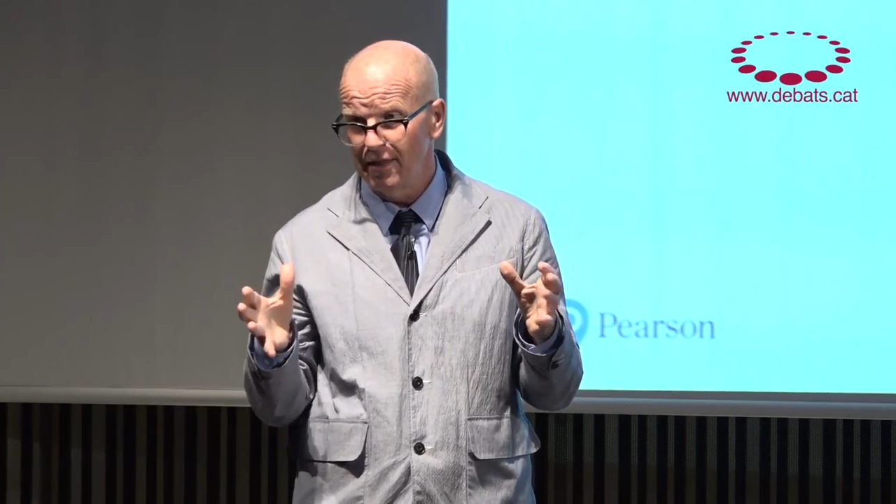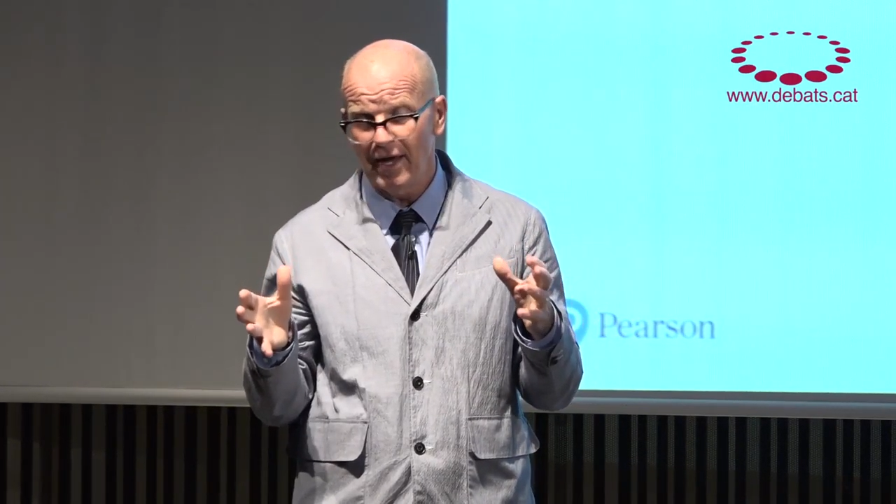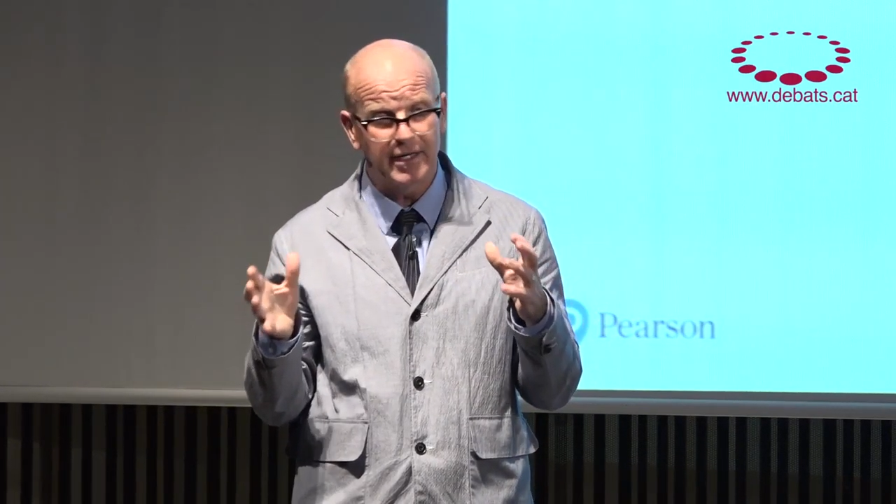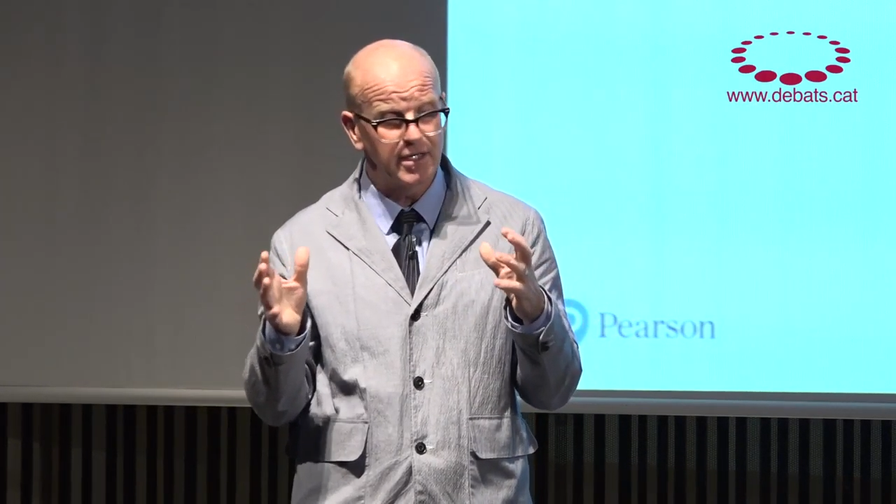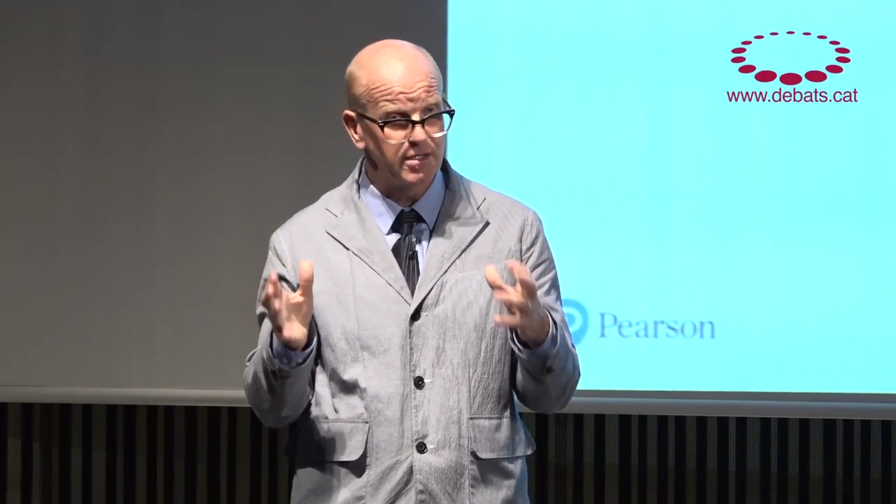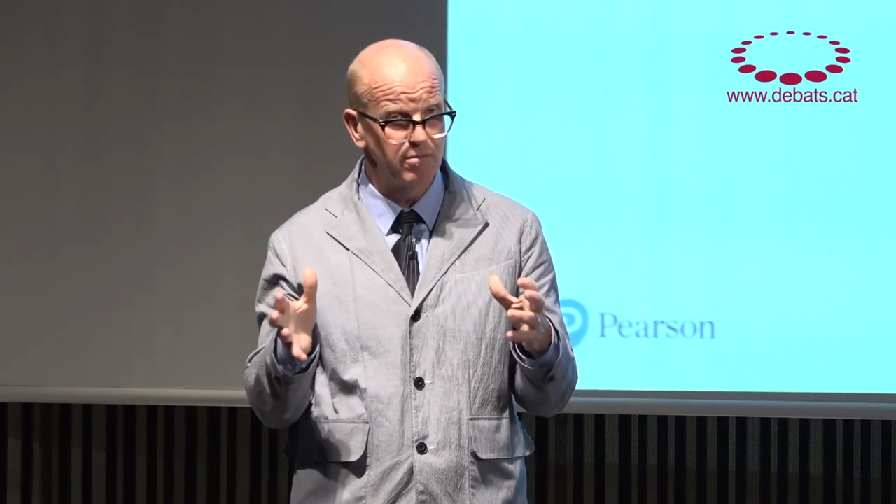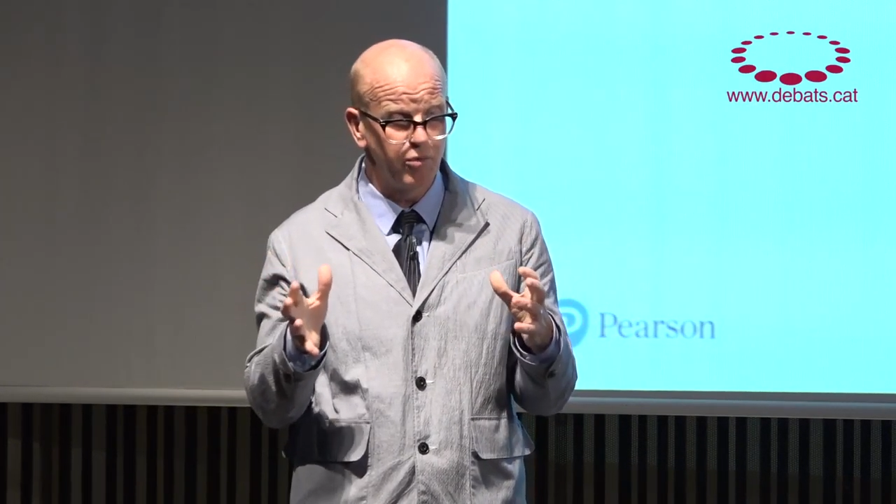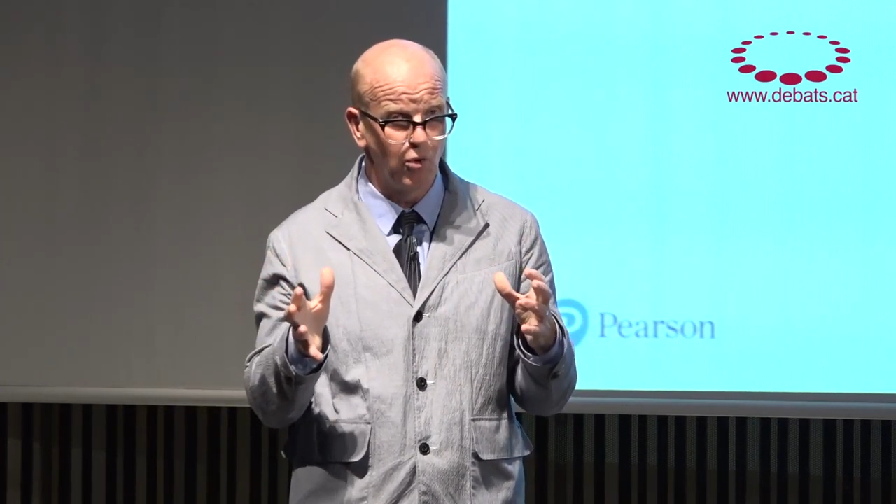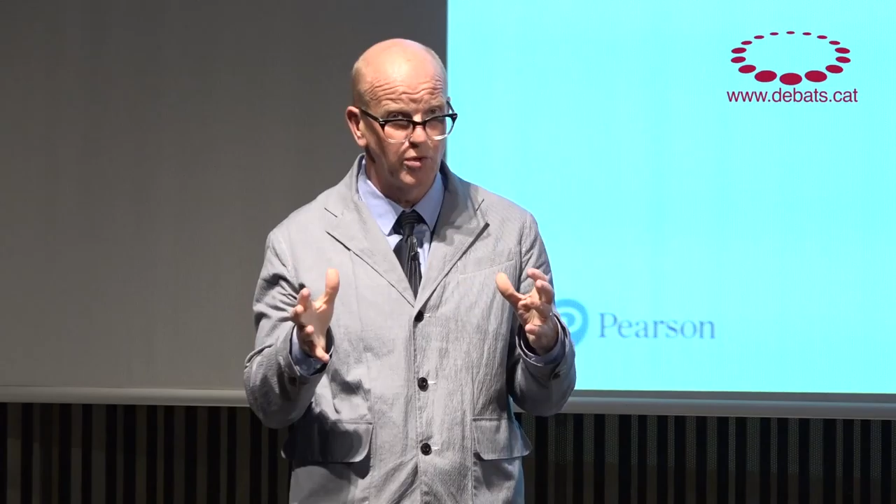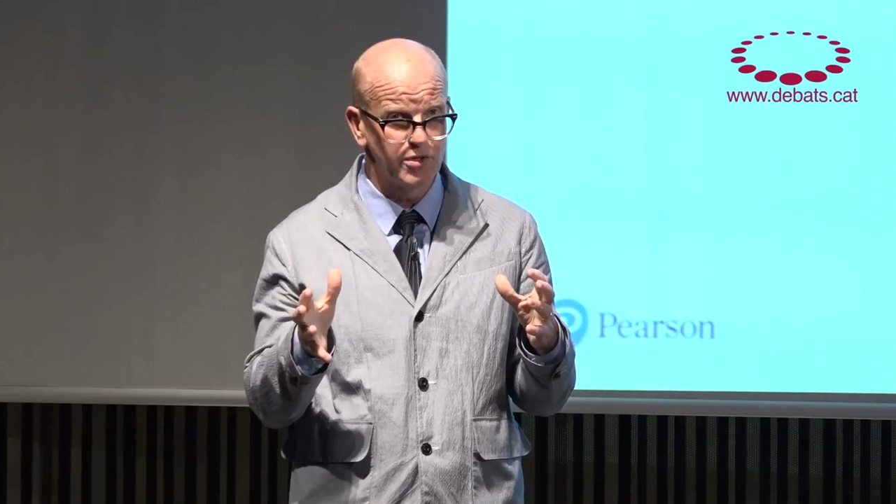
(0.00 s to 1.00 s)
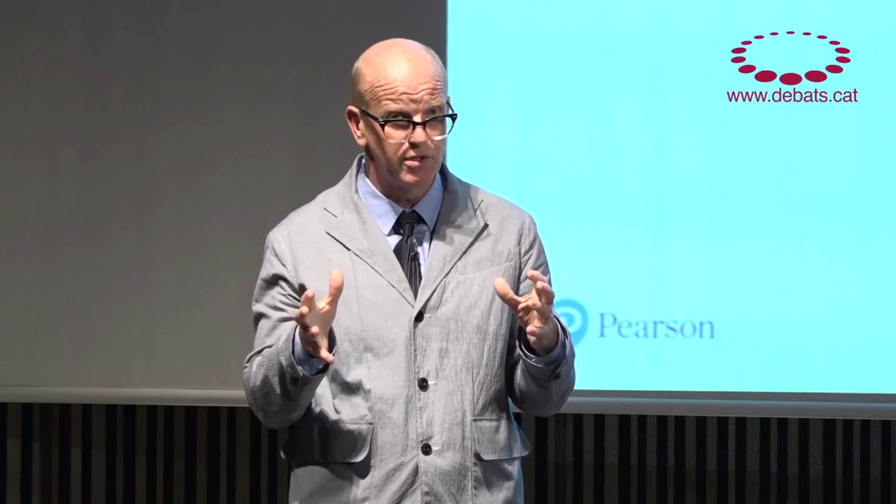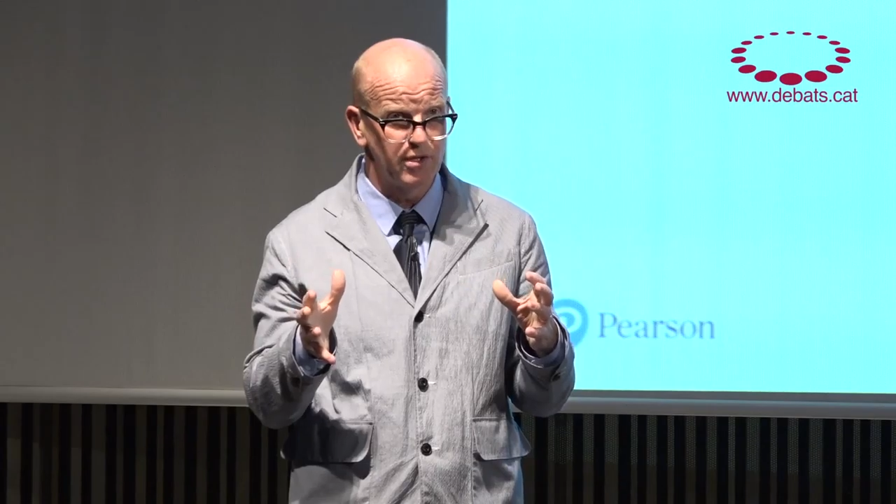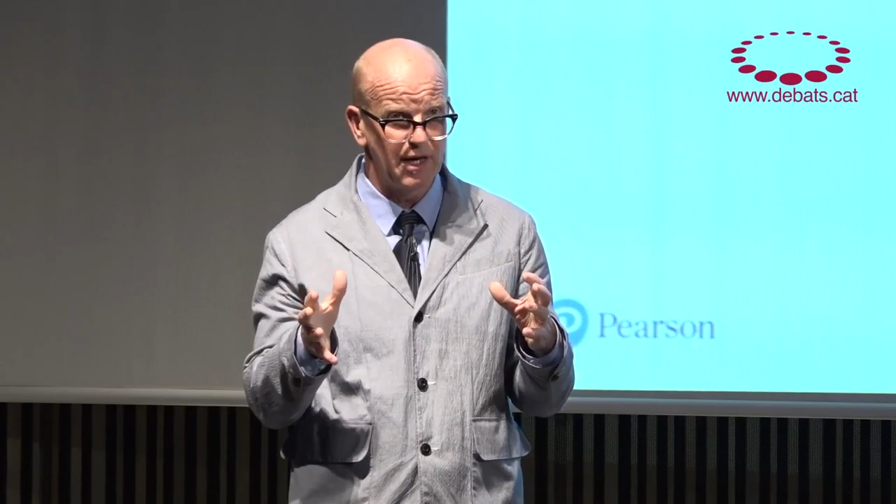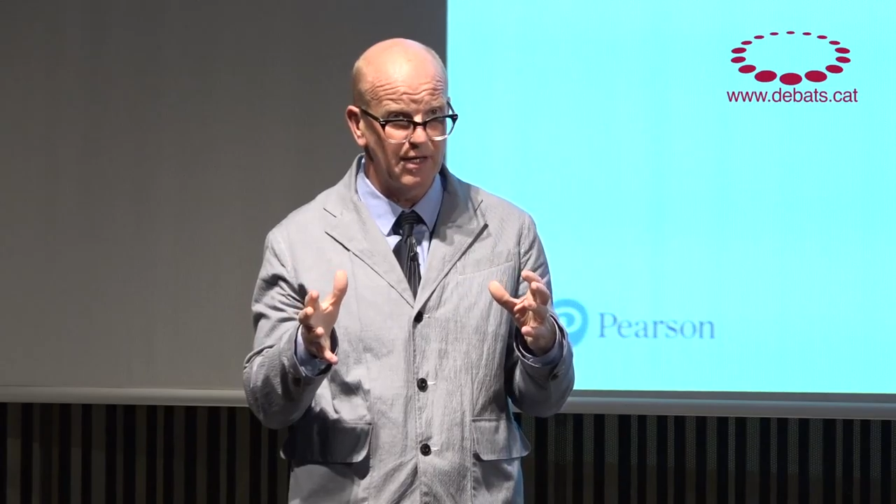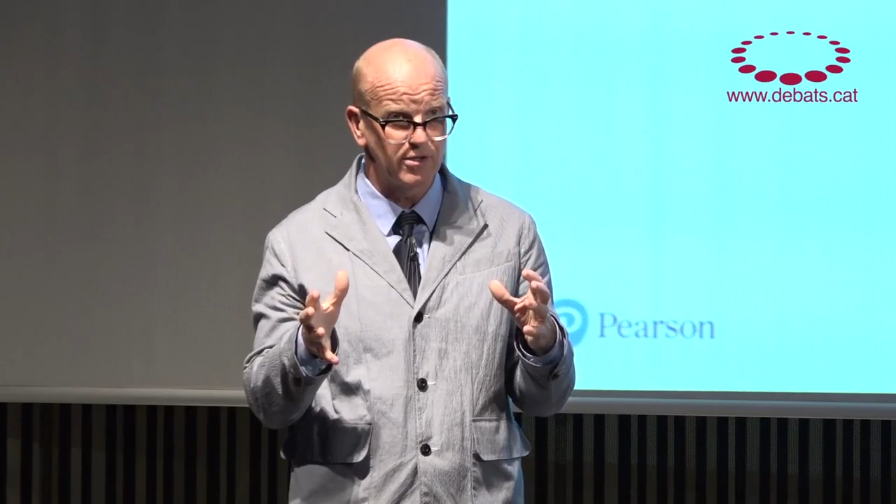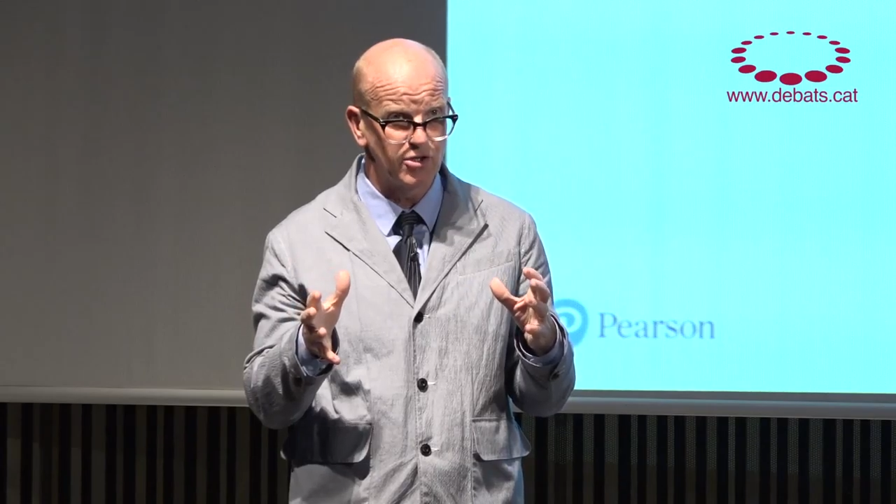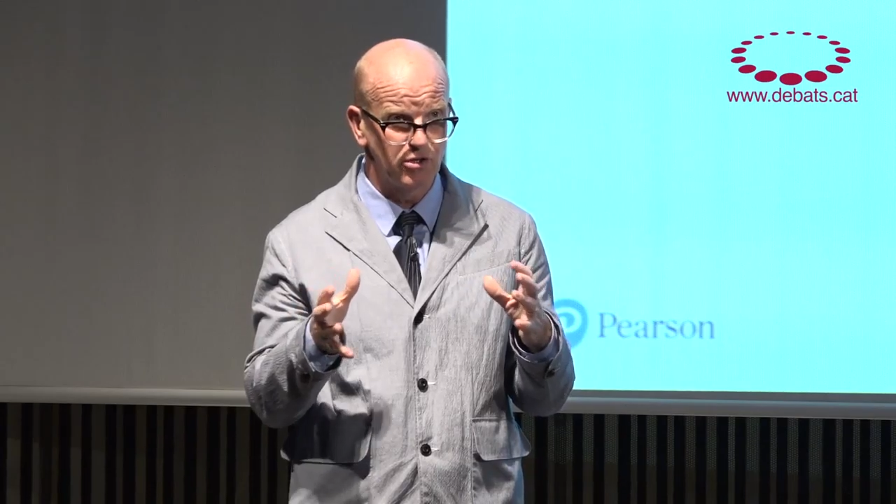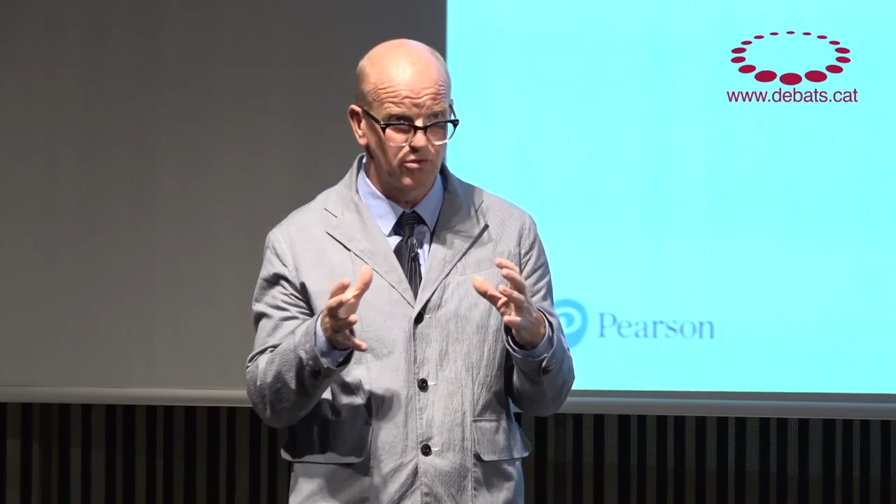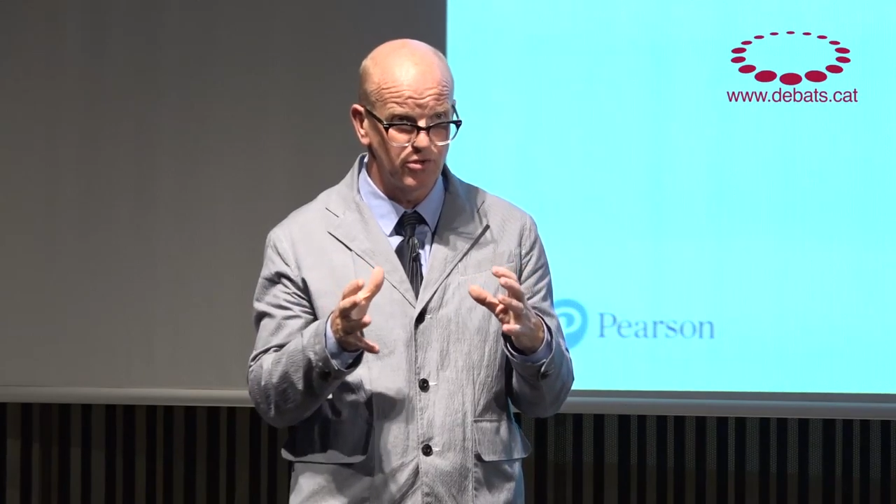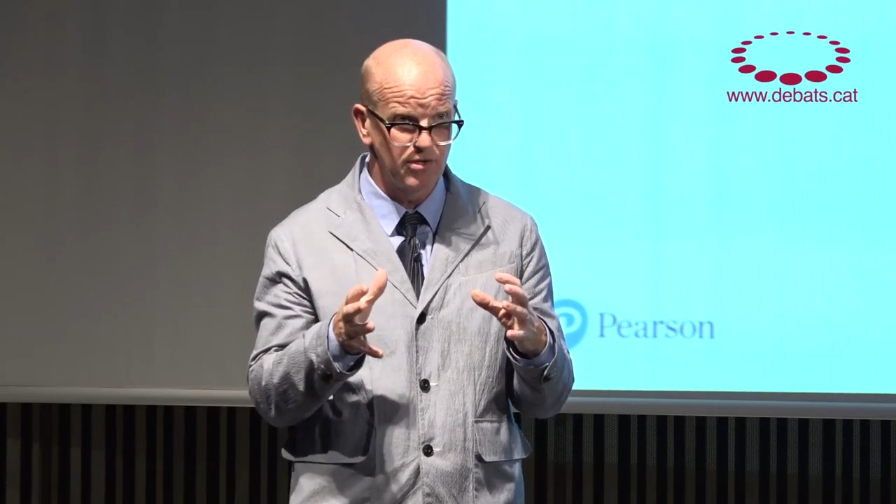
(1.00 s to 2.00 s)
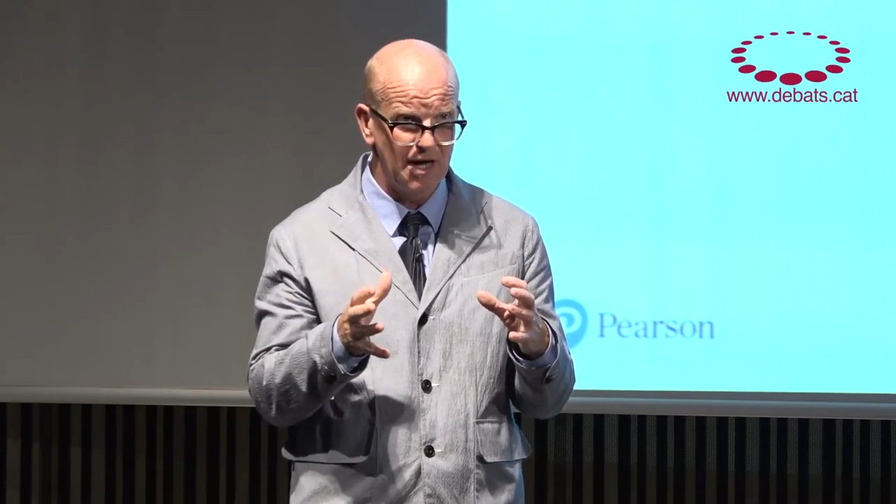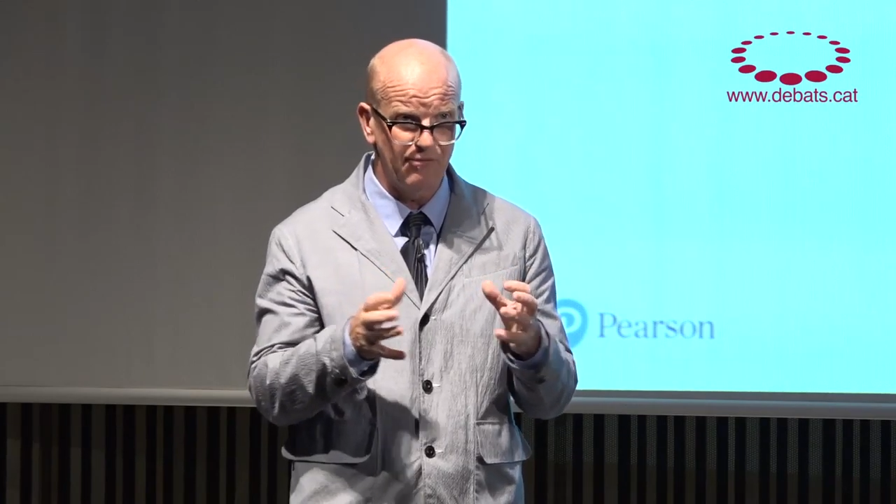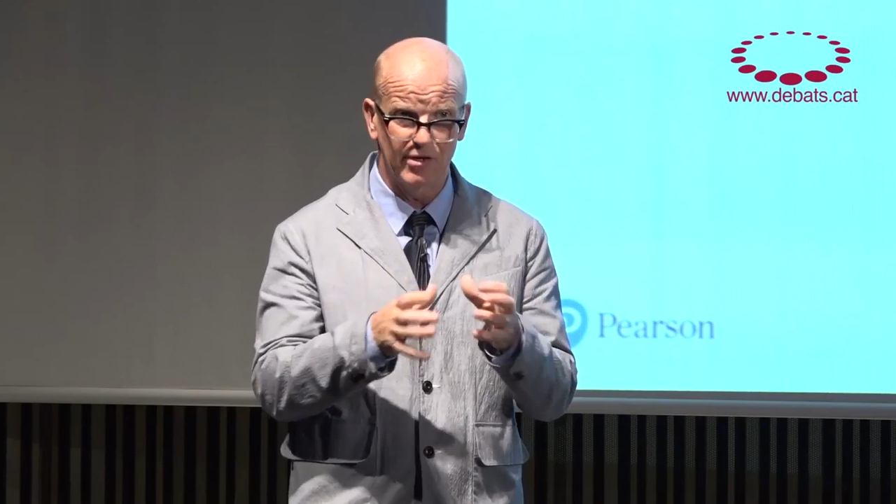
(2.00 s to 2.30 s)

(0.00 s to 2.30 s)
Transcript: that it's important that children have